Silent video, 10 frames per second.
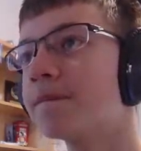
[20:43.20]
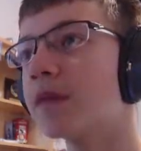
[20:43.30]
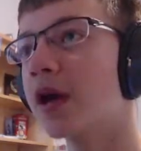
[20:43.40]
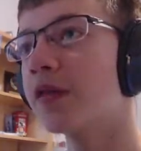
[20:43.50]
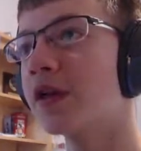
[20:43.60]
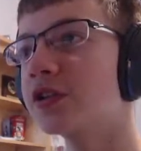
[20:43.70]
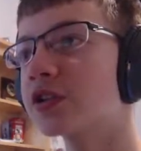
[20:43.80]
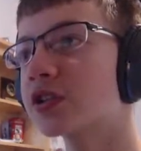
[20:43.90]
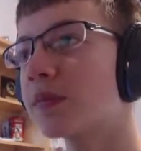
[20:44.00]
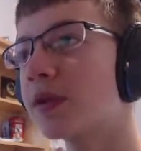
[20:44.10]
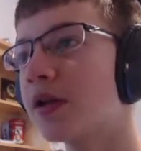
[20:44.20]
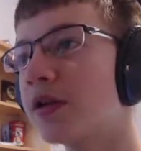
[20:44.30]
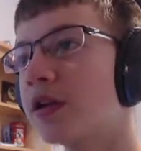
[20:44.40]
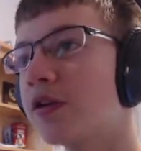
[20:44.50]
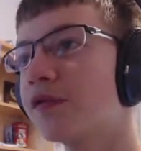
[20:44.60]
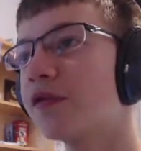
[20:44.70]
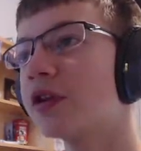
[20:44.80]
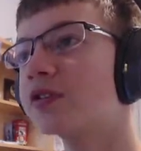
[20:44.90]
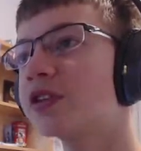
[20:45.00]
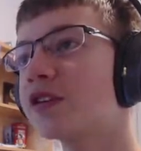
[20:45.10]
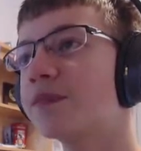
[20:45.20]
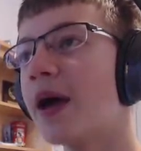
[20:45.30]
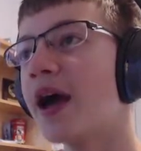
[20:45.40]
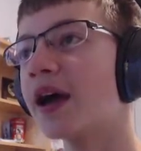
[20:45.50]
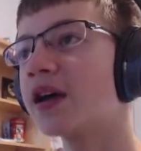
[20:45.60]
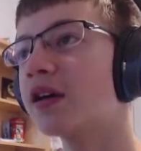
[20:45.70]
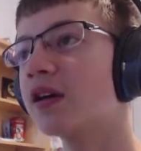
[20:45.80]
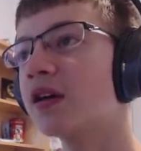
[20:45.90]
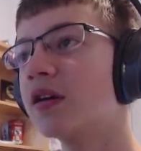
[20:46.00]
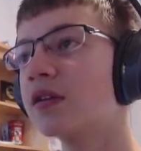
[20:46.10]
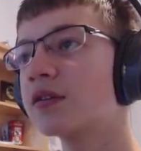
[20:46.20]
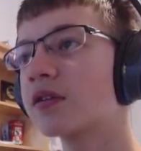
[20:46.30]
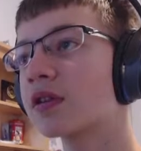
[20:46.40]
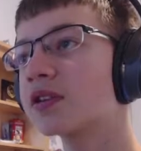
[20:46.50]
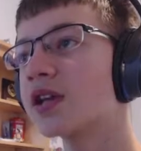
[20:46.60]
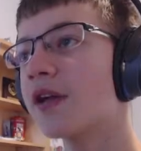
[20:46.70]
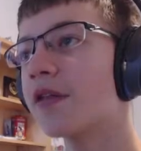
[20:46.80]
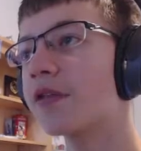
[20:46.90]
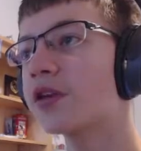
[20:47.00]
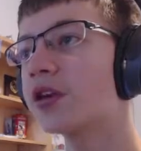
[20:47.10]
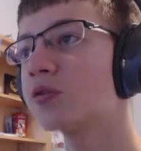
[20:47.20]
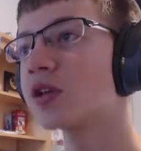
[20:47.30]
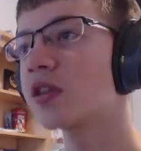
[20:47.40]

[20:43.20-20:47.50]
and then just come down here and fling yourself back. Because now that the cube's on